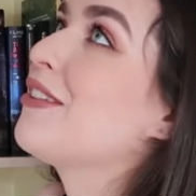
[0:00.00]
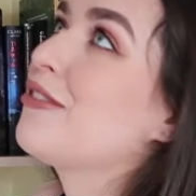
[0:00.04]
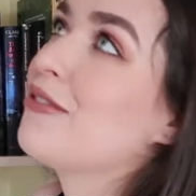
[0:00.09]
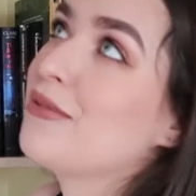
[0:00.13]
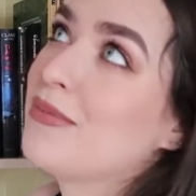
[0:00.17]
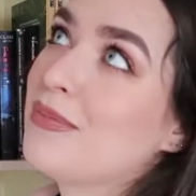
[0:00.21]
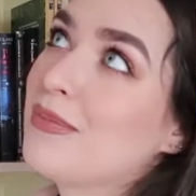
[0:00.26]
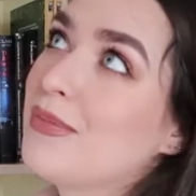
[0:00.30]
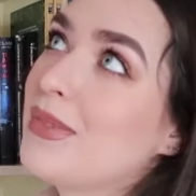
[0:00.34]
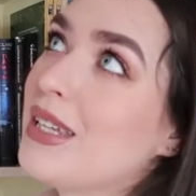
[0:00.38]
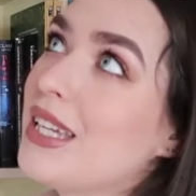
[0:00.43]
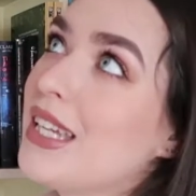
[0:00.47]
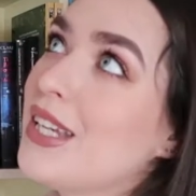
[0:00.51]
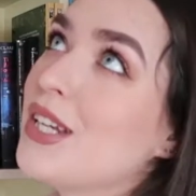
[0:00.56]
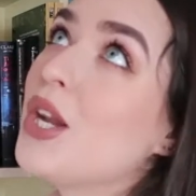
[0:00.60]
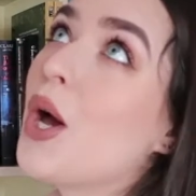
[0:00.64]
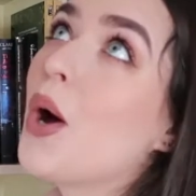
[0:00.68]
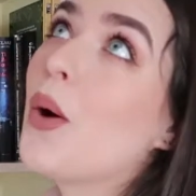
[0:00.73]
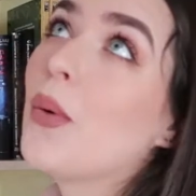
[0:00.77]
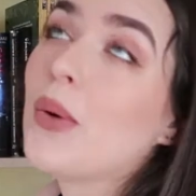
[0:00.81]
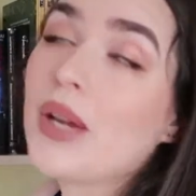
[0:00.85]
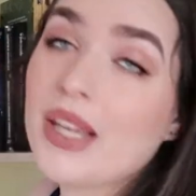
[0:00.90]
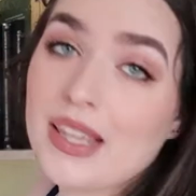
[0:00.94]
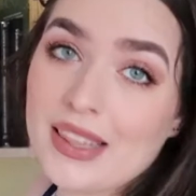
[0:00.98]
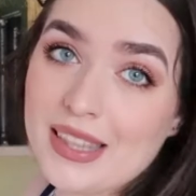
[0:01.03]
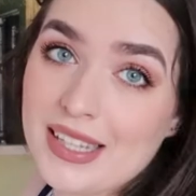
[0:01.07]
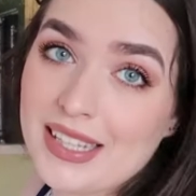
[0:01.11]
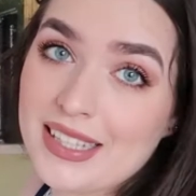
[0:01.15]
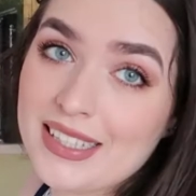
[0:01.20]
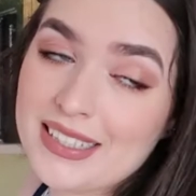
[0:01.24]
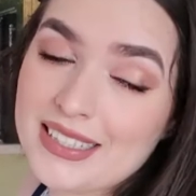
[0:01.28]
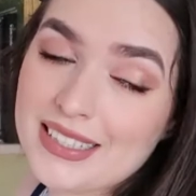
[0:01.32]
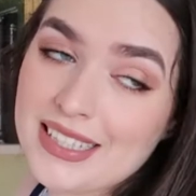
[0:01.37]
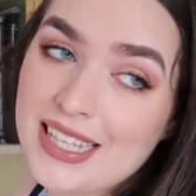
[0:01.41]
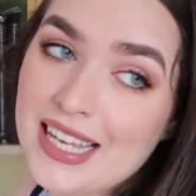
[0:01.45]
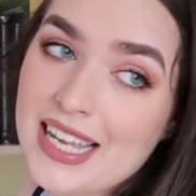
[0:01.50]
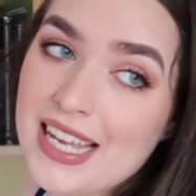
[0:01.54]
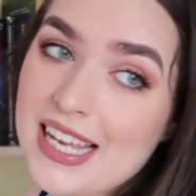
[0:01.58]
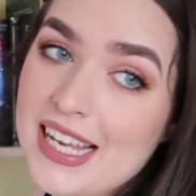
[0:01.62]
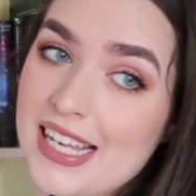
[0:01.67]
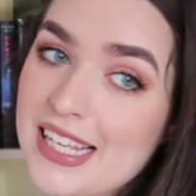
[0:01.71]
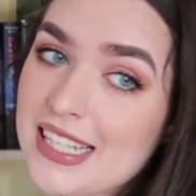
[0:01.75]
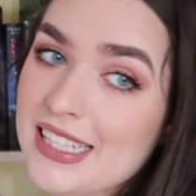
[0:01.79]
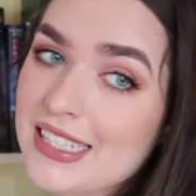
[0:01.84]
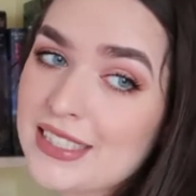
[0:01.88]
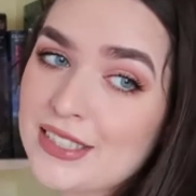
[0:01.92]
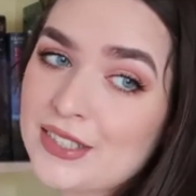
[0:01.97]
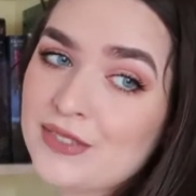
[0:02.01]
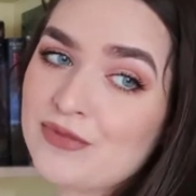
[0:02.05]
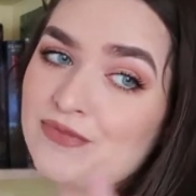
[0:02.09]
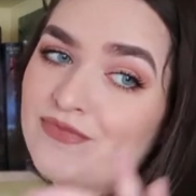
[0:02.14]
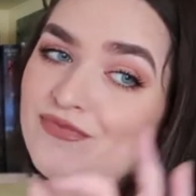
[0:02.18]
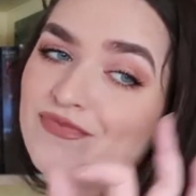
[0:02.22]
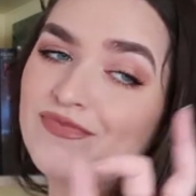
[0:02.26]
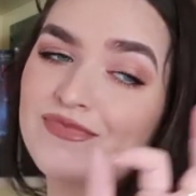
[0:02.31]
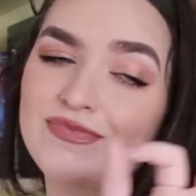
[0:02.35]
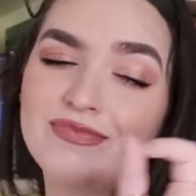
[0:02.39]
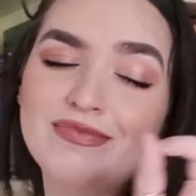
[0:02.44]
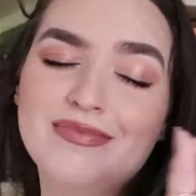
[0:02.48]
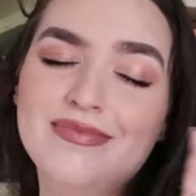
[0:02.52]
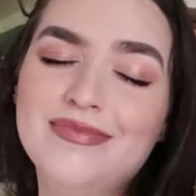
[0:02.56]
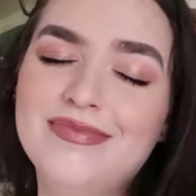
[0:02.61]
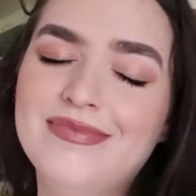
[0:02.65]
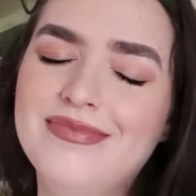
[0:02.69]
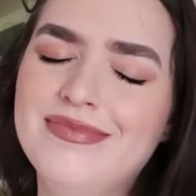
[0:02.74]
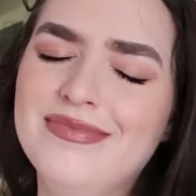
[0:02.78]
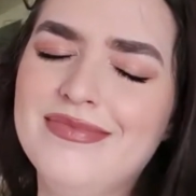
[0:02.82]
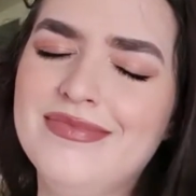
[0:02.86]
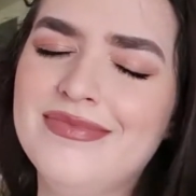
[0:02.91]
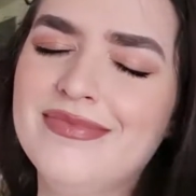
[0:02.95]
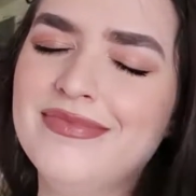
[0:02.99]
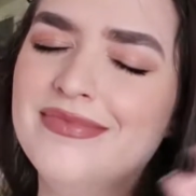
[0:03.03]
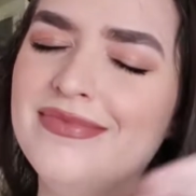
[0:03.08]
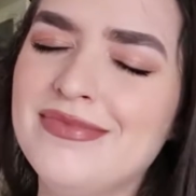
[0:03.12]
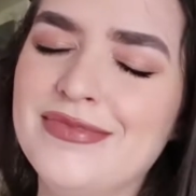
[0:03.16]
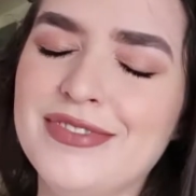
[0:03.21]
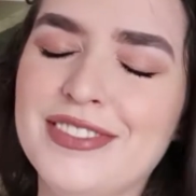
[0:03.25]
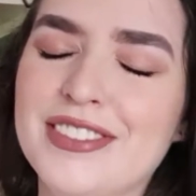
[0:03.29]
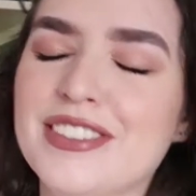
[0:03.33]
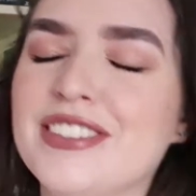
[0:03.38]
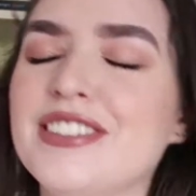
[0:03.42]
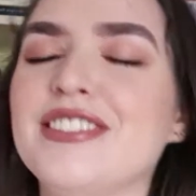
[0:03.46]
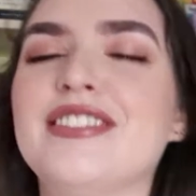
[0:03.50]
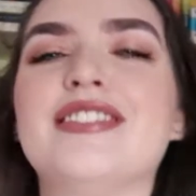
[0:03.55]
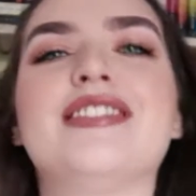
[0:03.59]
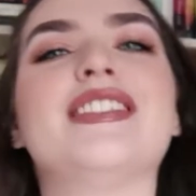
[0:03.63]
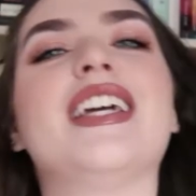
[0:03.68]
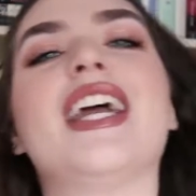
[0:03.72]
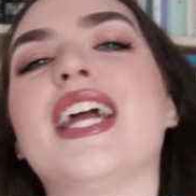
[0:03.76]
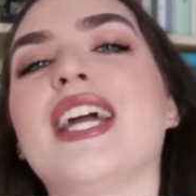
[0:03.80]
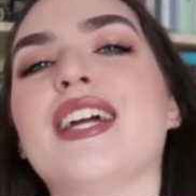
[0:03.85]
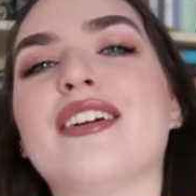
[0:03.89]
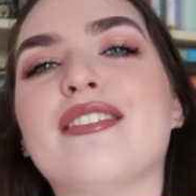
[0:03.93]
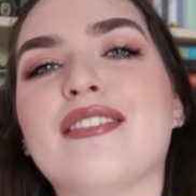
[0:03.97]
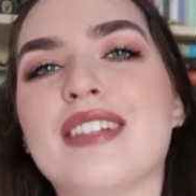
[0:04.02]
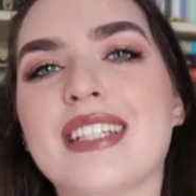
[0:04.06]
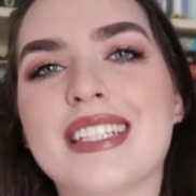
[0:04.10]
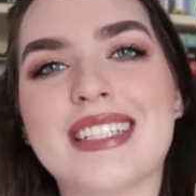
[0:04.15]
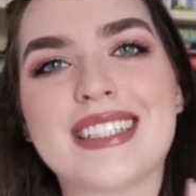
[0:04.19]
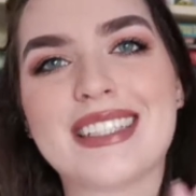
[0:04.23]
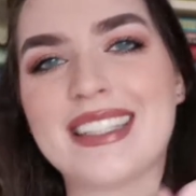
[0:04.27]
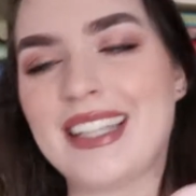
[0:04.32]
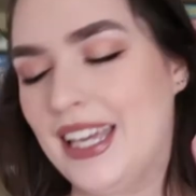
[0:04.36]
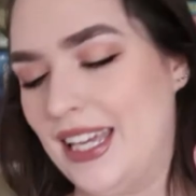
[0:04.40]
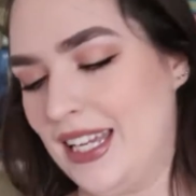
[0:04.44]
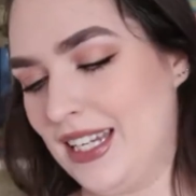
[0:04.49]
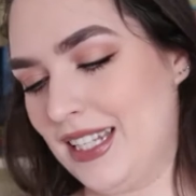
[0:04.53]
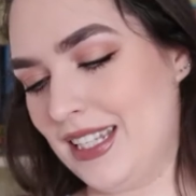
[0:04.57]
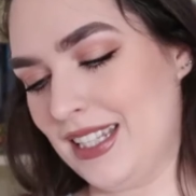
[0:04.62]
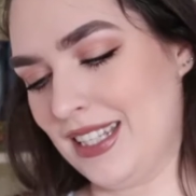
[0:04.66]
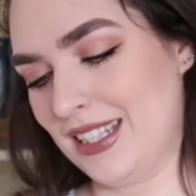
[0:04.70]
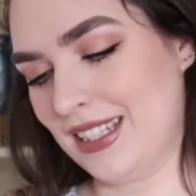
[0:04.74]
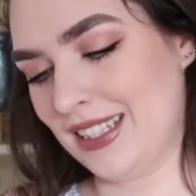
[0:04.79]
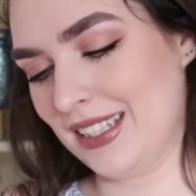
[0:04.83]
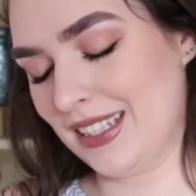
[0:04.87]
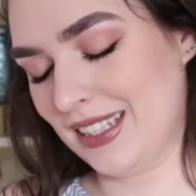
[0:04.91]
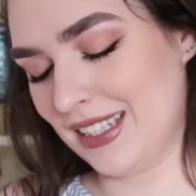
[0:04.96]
of me knowing this is very slight.